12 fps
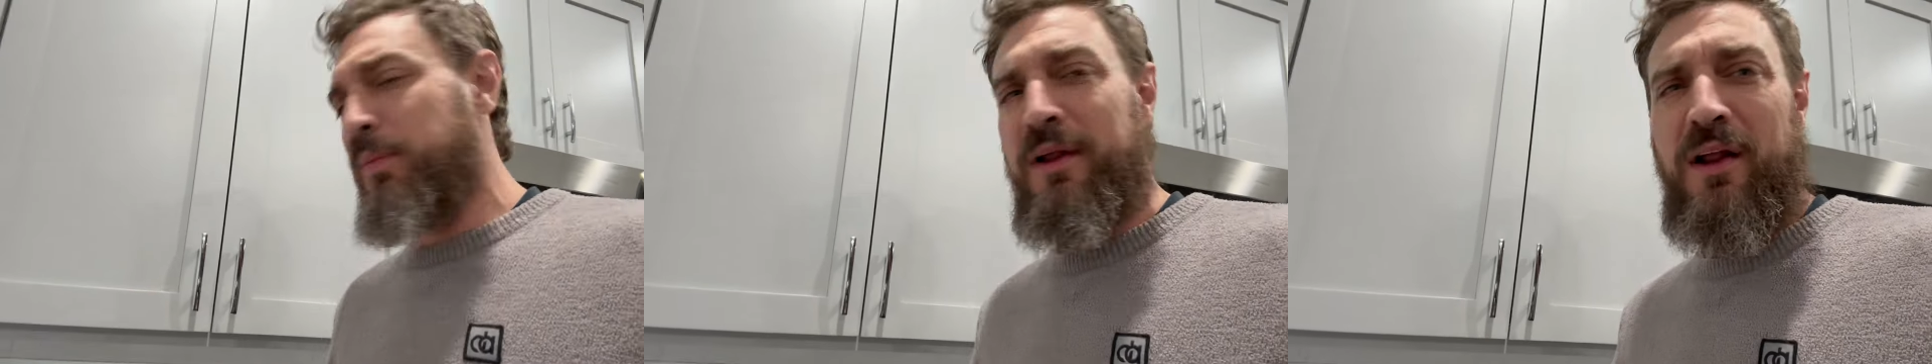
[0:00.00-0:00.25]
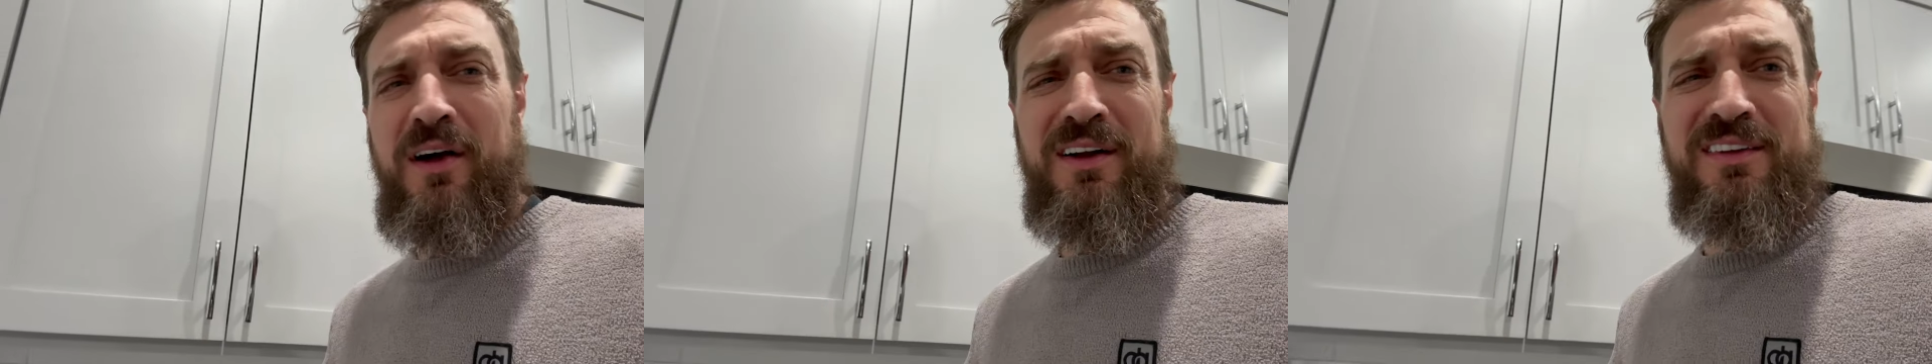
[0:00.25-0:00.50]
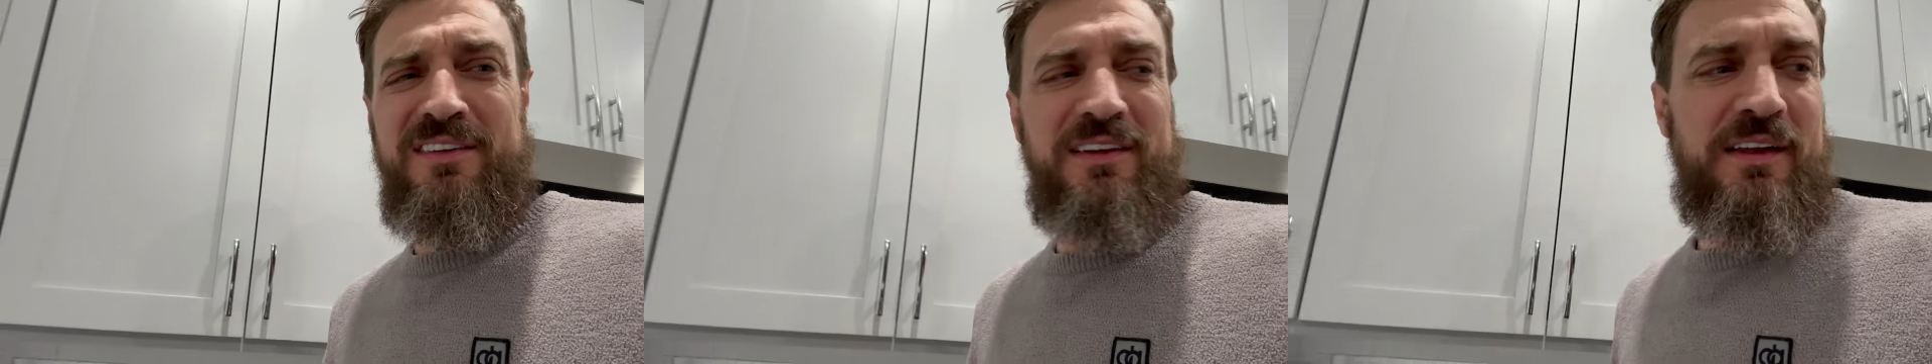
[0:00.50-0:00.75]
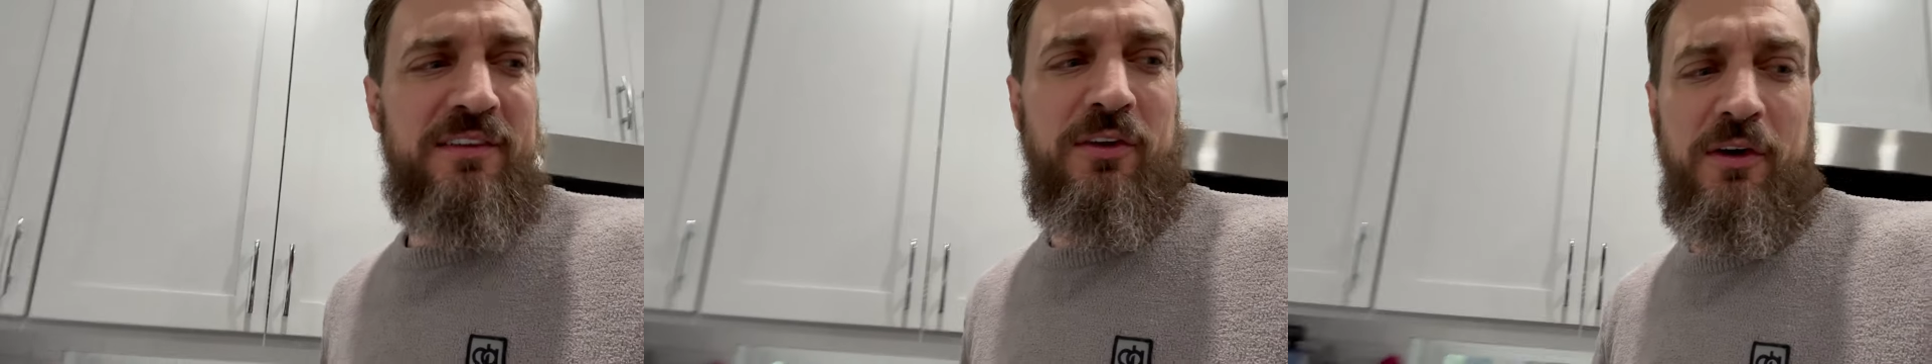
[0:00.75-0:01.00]
but
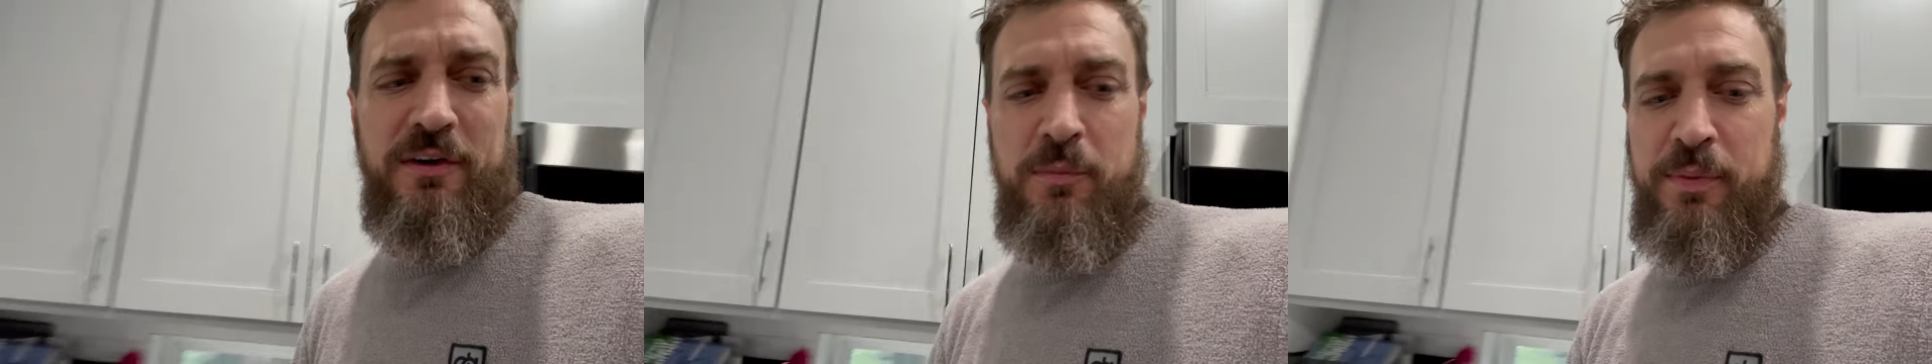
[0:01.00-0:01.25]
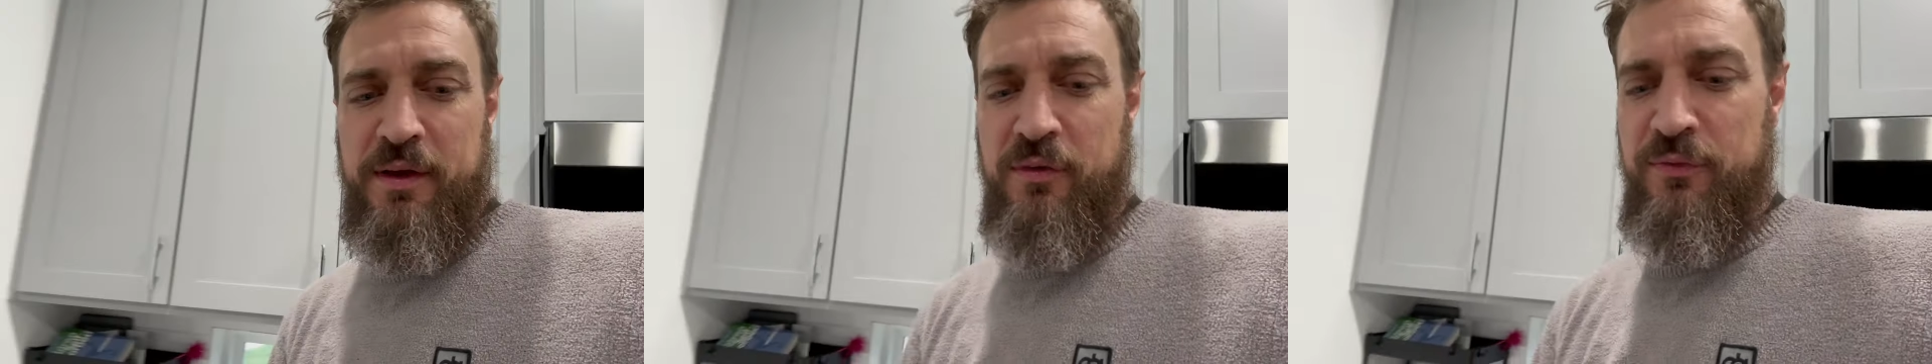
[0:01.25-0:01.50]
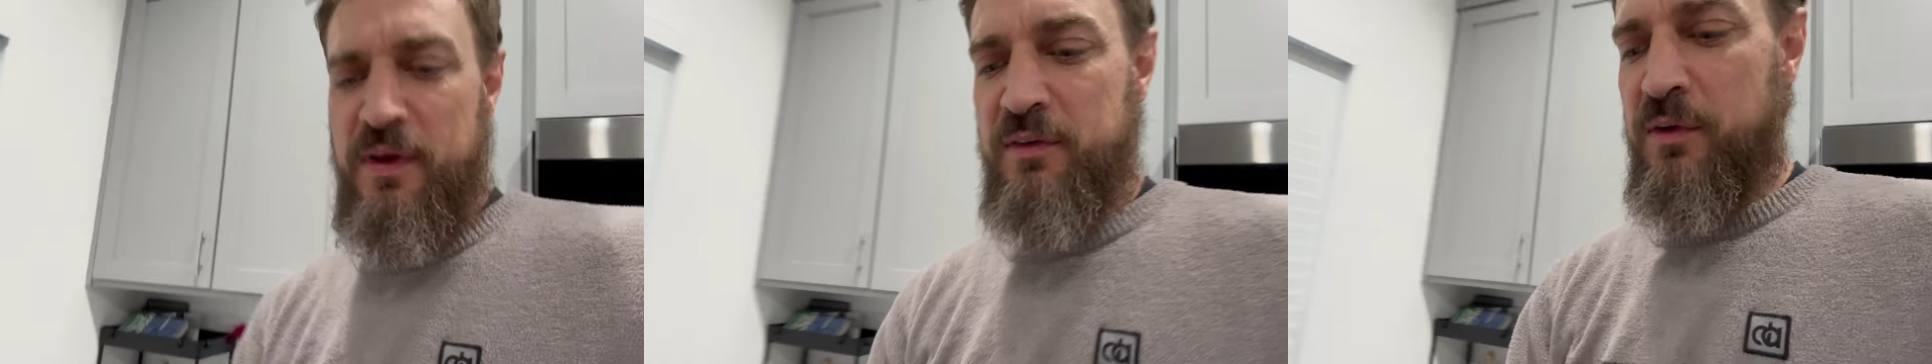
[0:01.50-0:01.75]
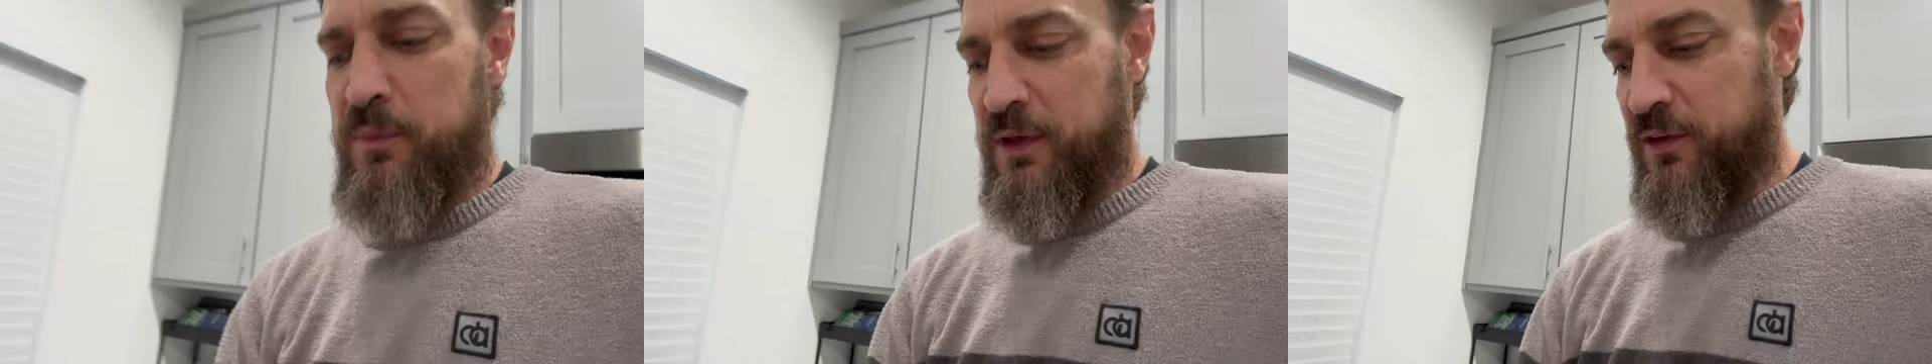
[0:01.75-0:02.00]
honestly, it's hard to pick a
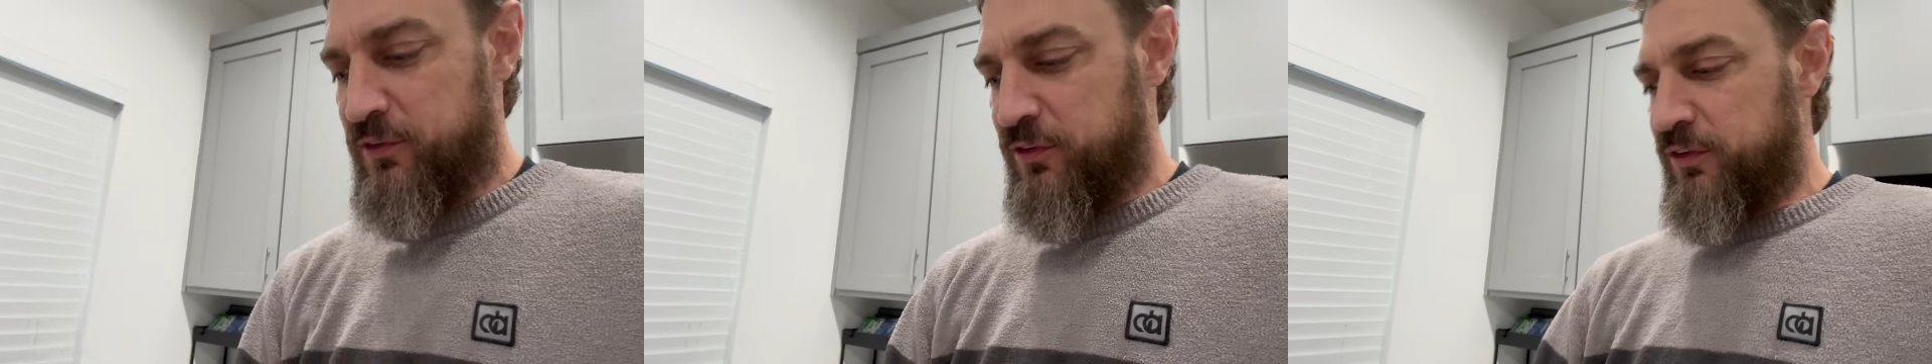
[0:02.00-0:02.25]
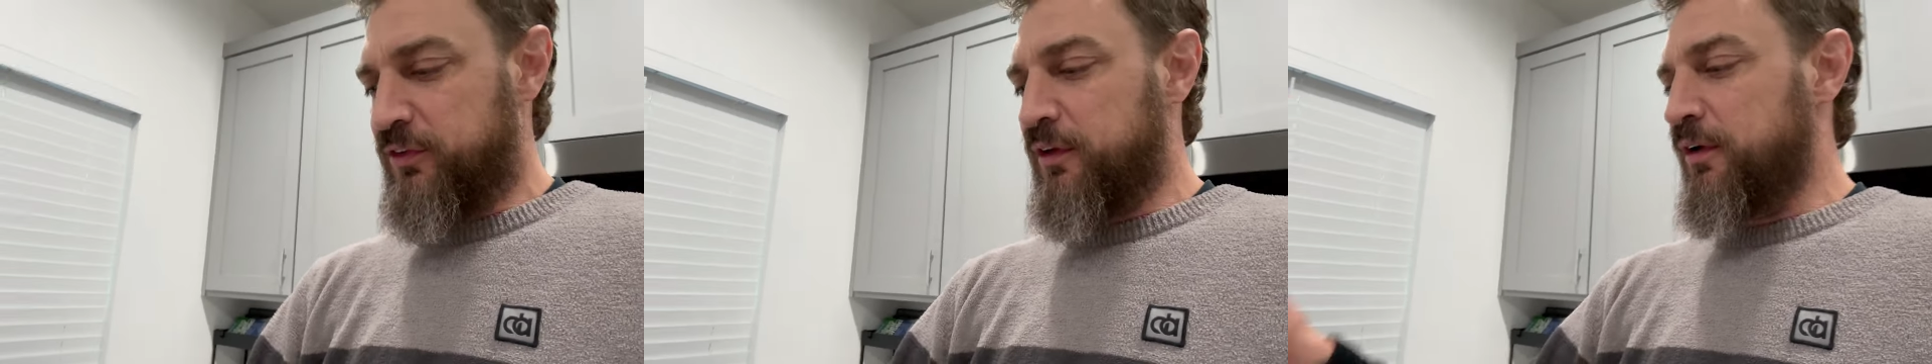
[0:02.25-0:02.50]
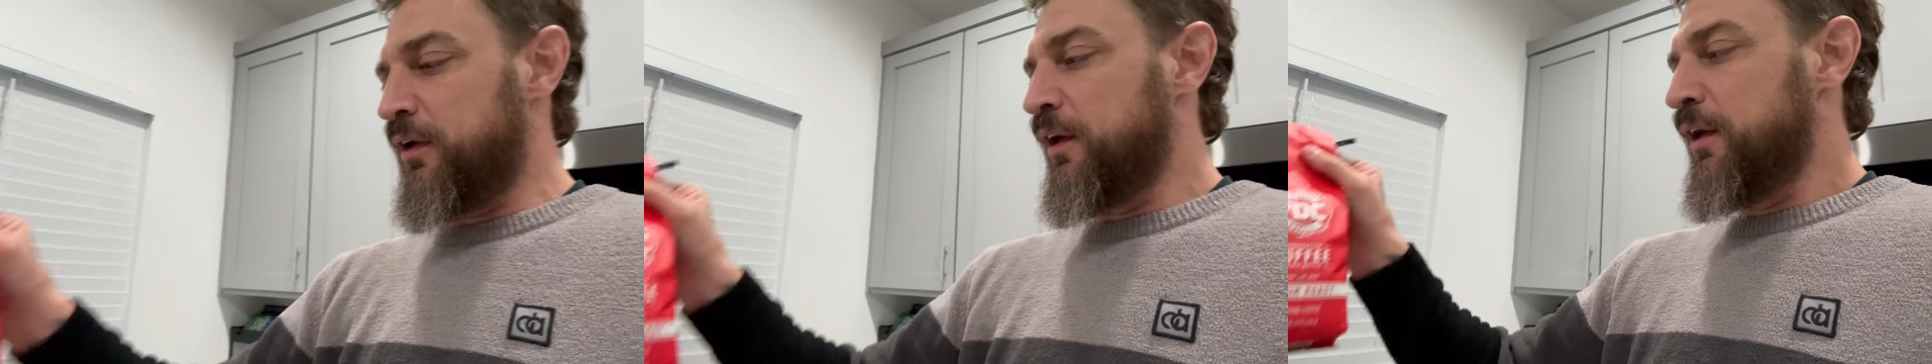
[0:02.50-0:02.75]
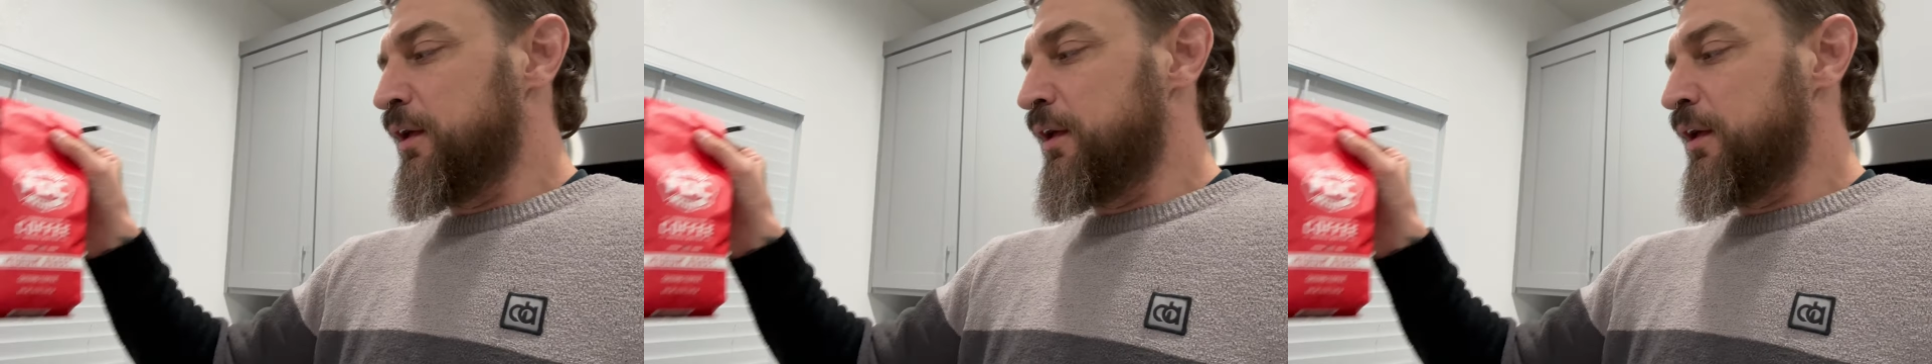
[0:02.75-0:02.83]
favorite because just their